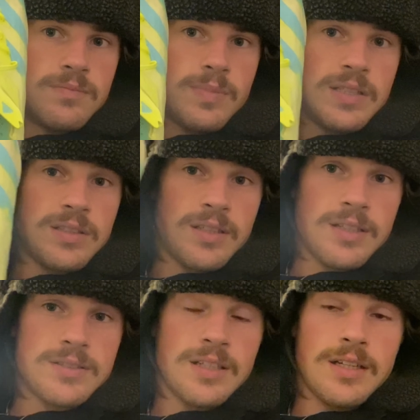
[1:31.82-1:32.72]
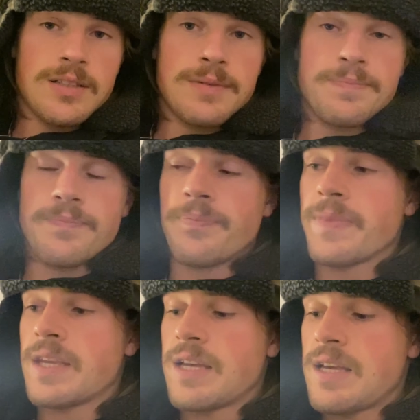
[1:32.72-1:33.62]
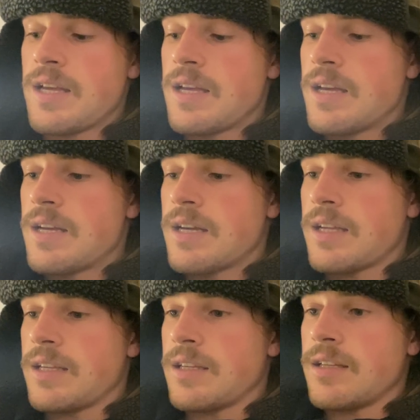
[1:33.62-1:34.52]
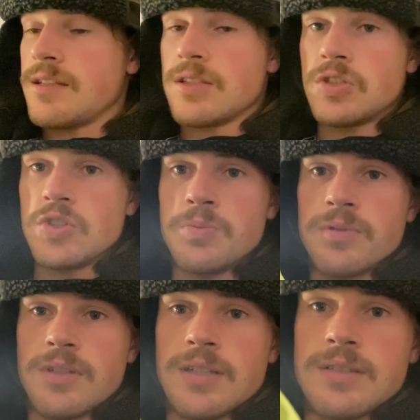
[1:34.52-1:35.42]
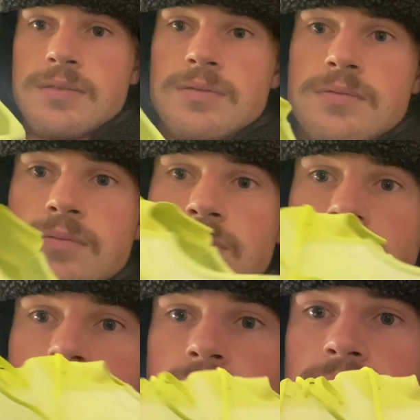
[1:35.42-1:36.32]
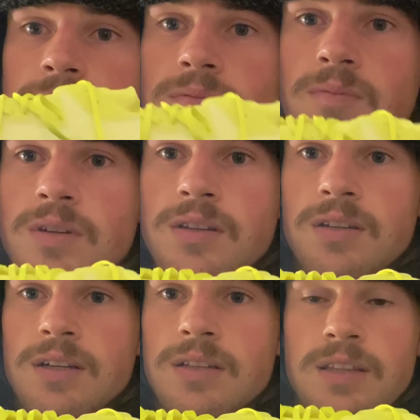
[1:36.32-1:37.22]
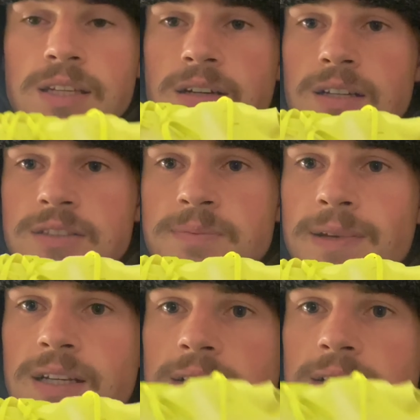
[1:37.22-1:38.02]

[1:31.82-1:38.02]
basically like a sock, and super light. One of the, the lightest spike